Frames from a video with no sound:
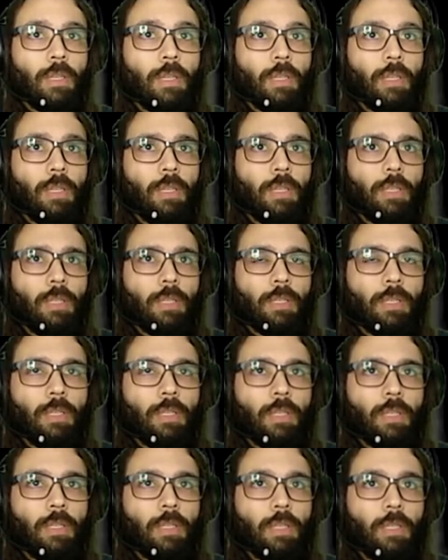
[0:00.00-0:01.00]
Hey,
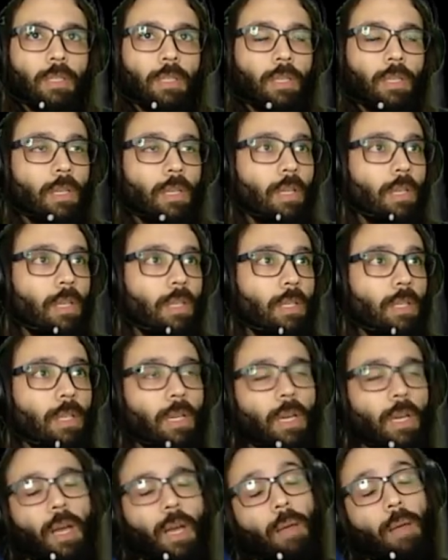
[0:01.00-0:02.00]

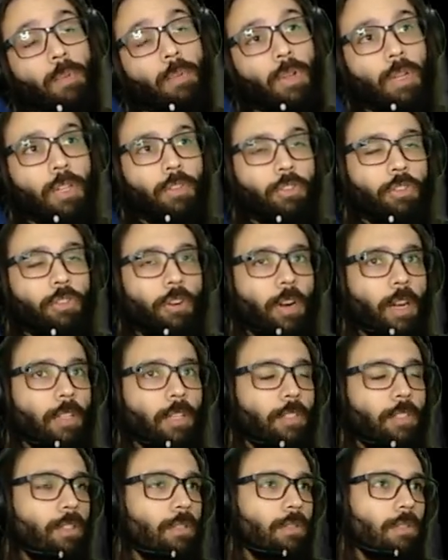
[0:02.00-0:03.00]
yeah, I'm gonna try
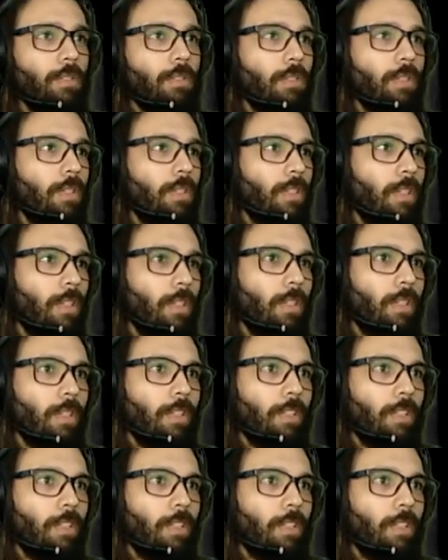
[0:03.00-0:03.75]
to. Uh,